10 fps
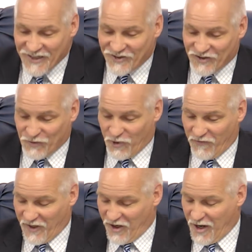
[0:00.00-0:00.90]
She's the
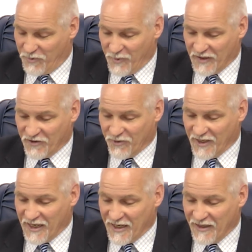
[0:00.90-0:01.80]
perfect complement to
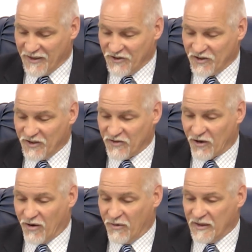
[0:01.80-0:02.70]
Renetta, and she is
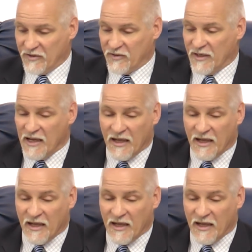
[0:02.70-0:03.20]
always